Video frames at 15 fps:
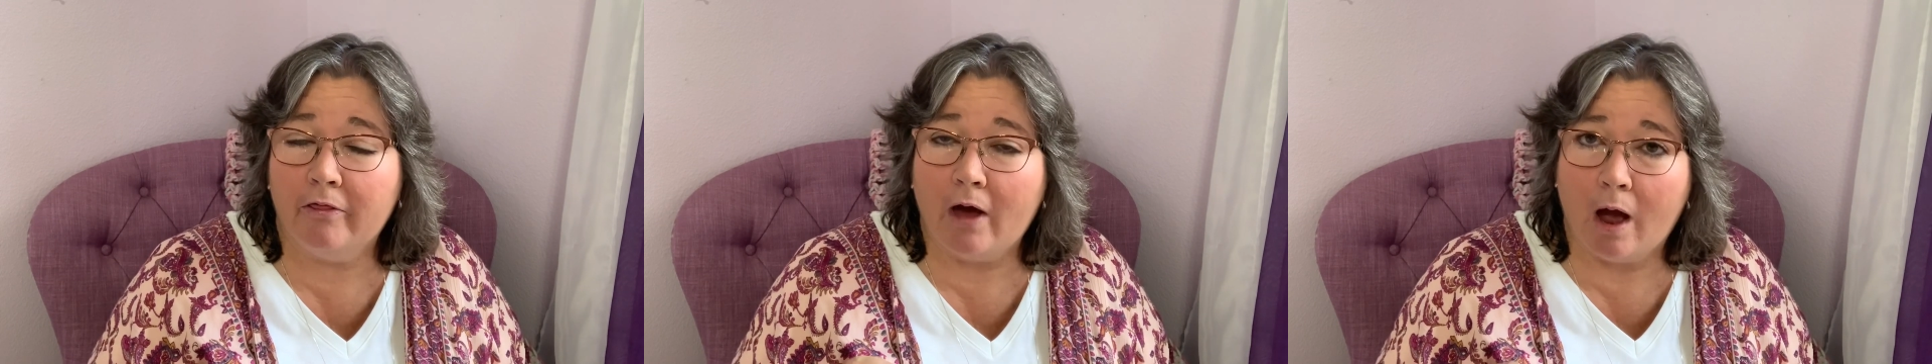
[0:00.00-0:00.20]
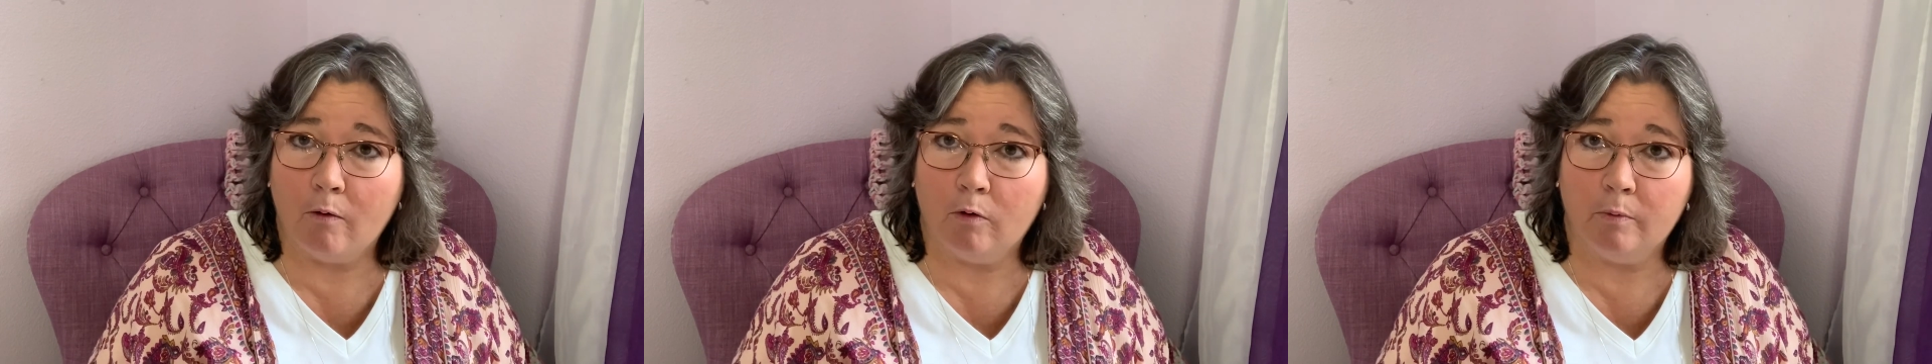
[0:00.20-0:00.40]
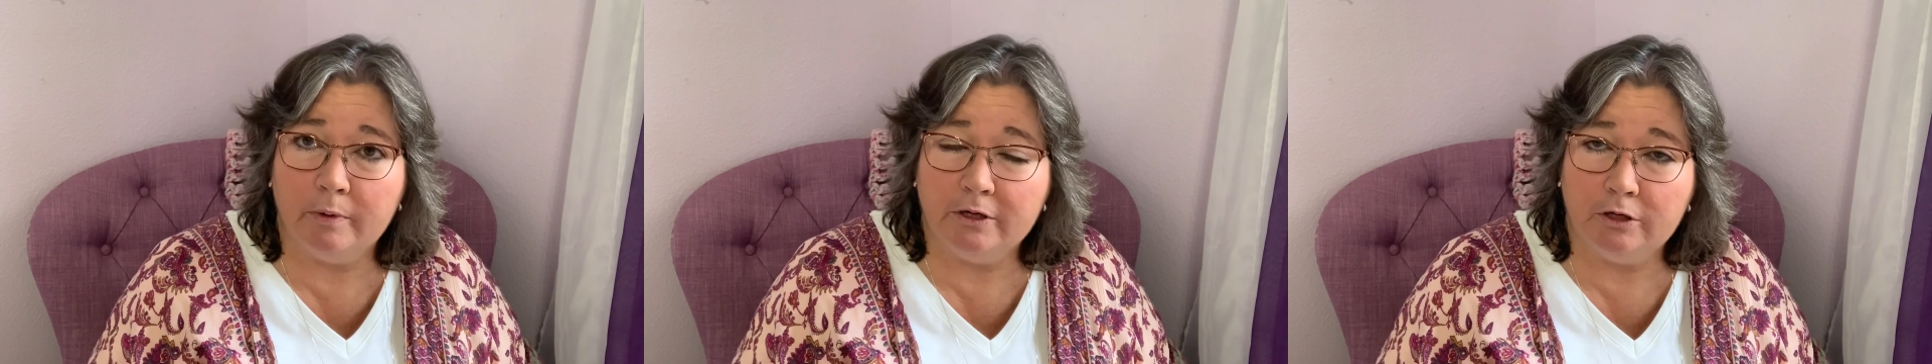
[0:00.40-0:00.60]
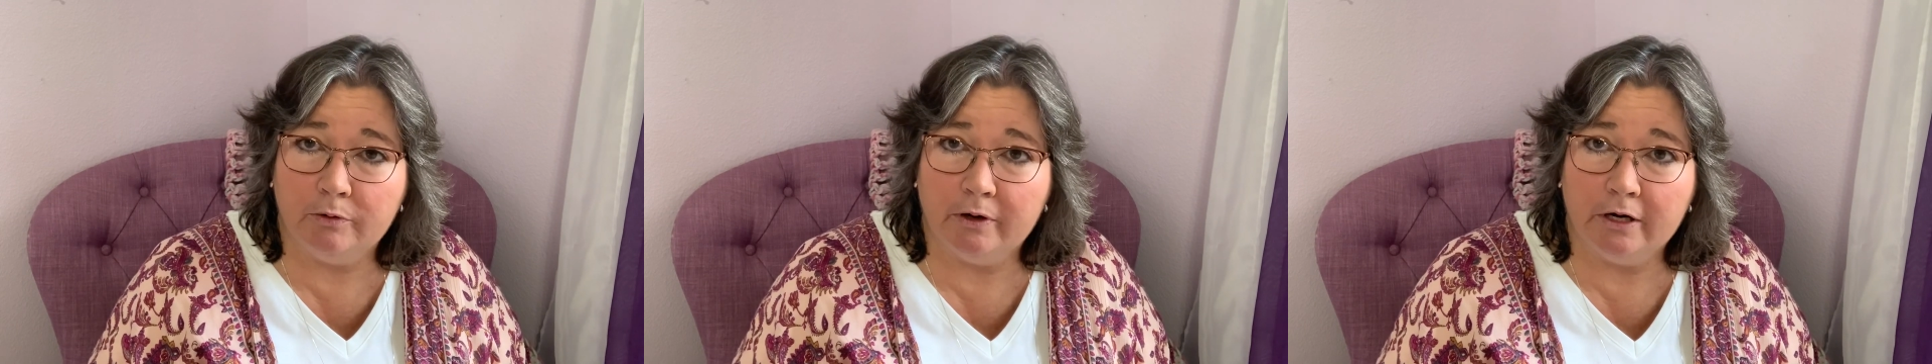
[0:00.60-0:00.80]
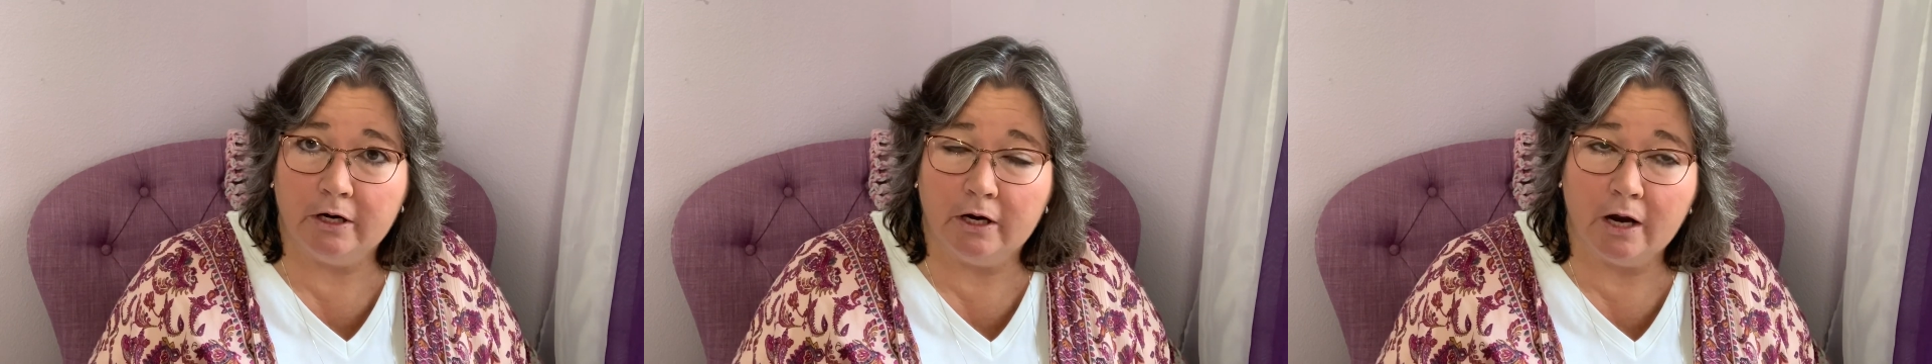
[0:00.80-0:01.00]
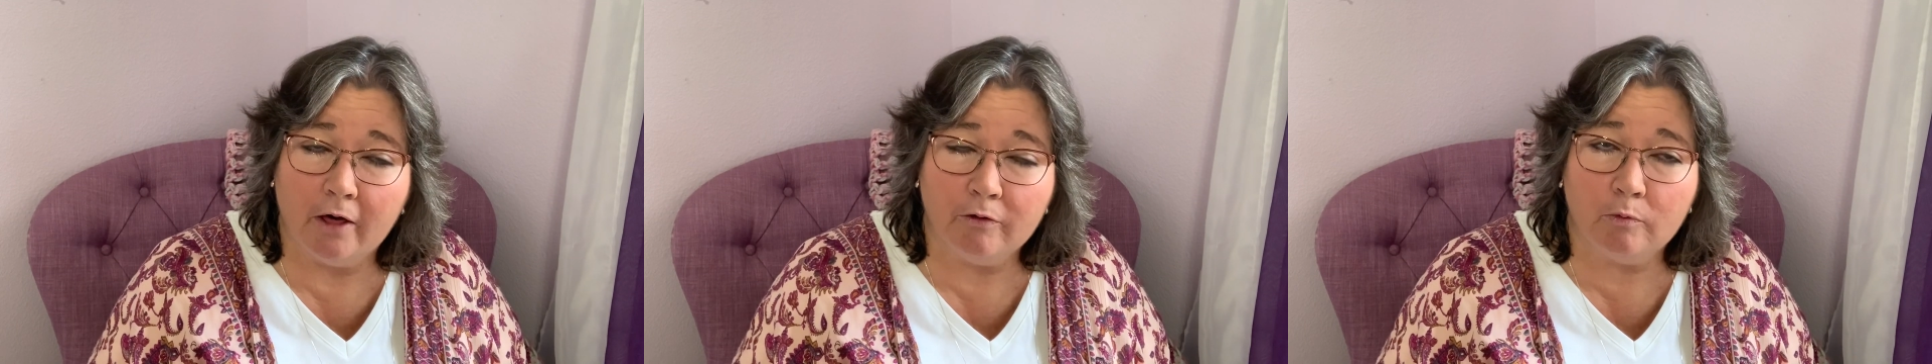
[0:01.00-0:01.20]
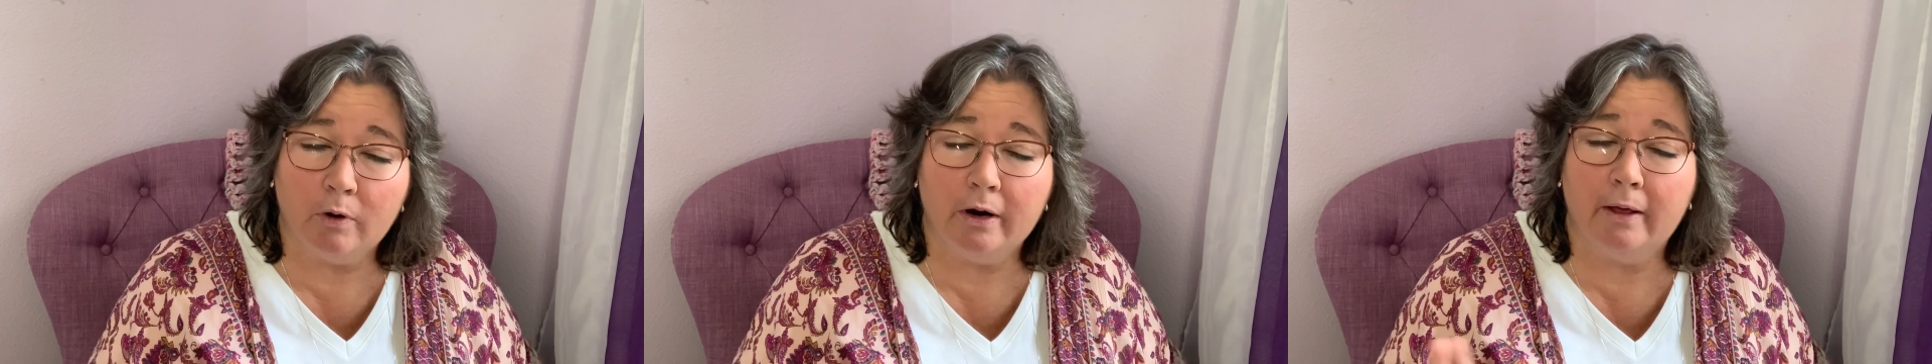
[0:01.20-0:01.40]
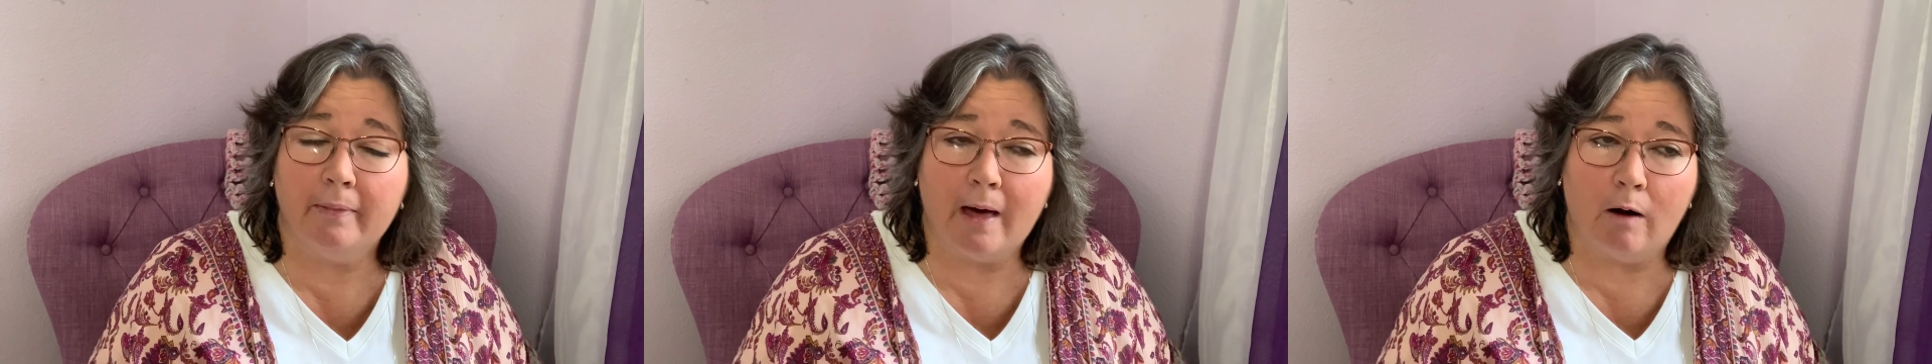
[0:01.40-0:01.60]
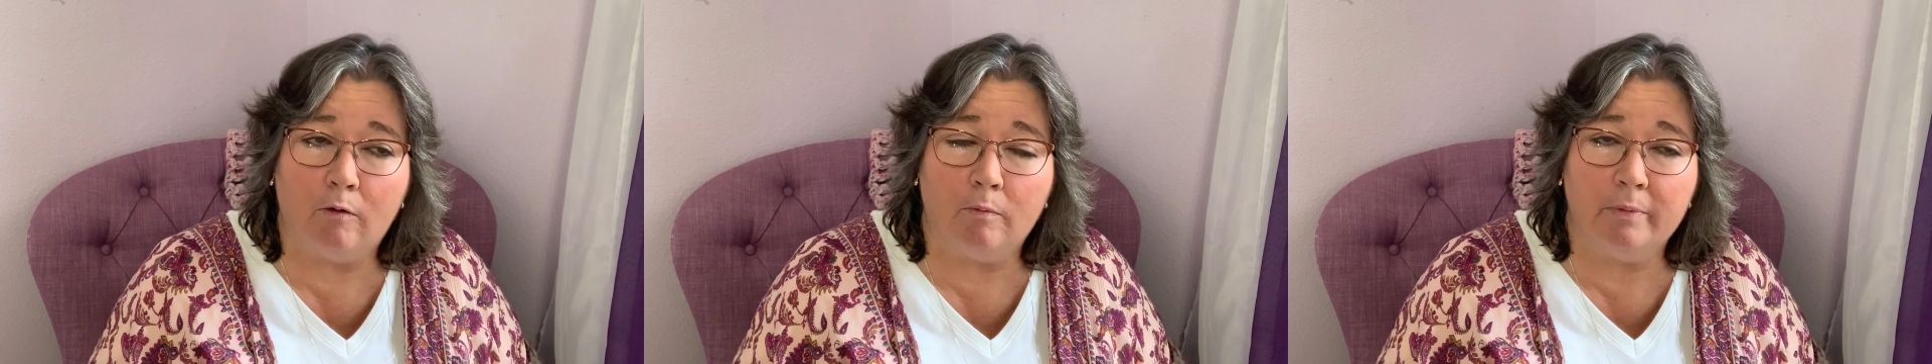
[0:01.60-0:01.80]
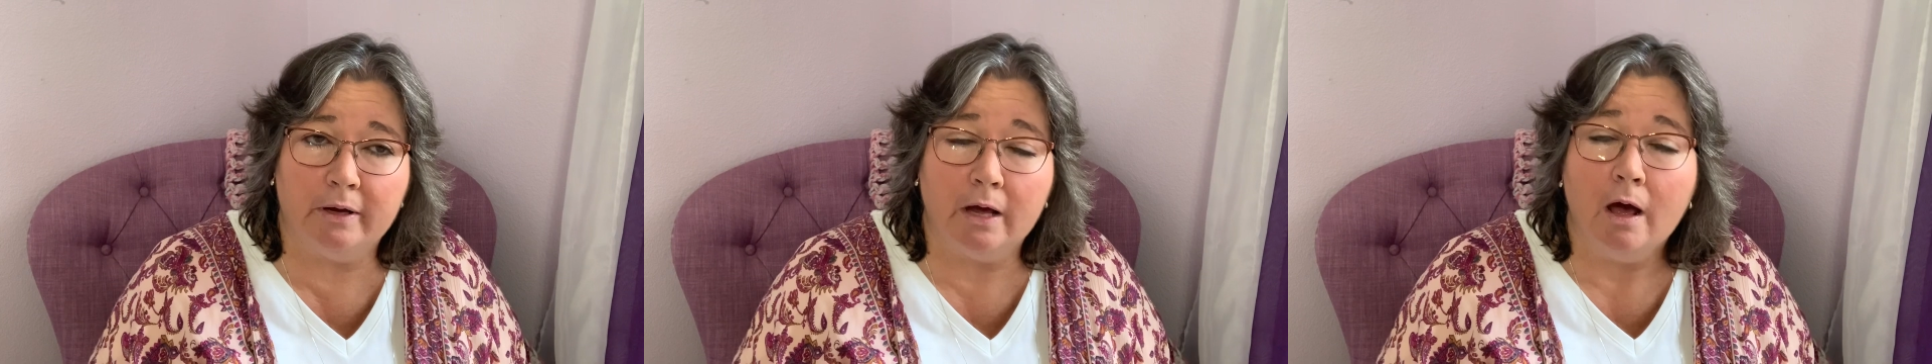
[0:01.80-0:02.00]
I will be doing another one, and that will
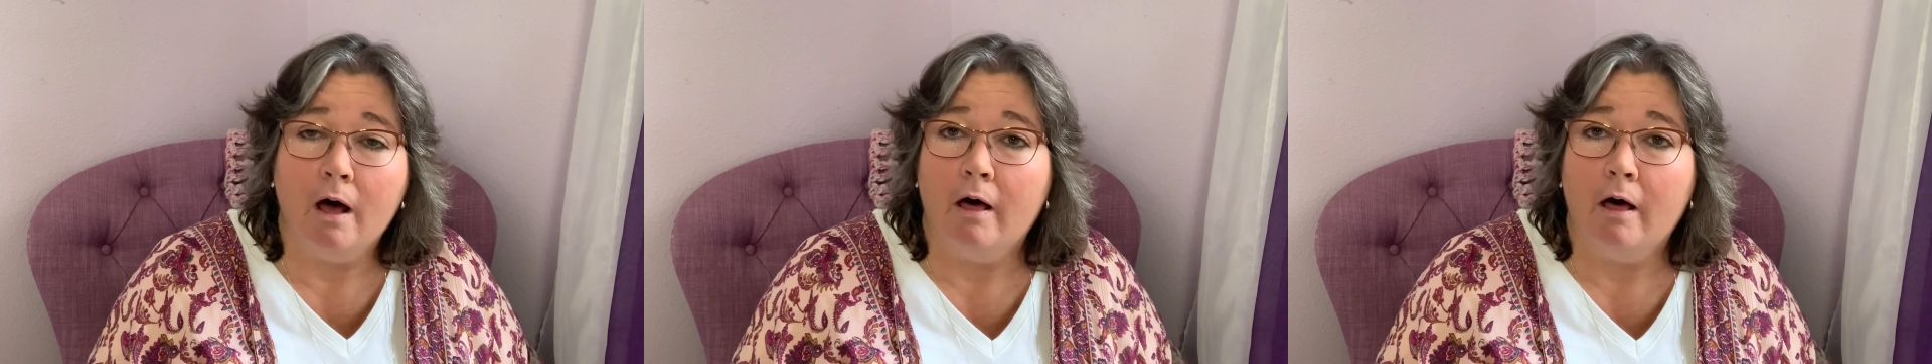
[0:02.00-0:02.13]
be